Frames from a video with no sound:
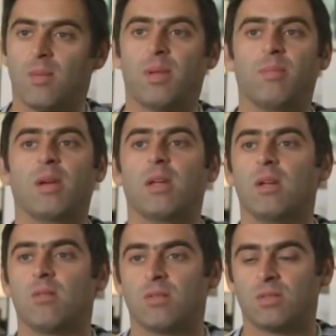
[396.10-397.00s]
I beat my
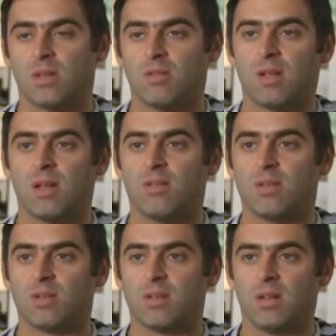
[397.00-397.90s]
hero, Steve
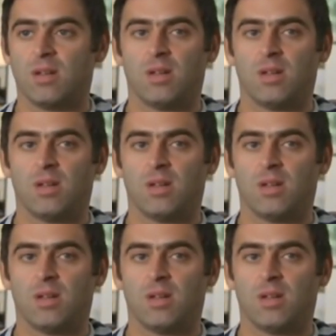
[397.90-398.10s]
Davis.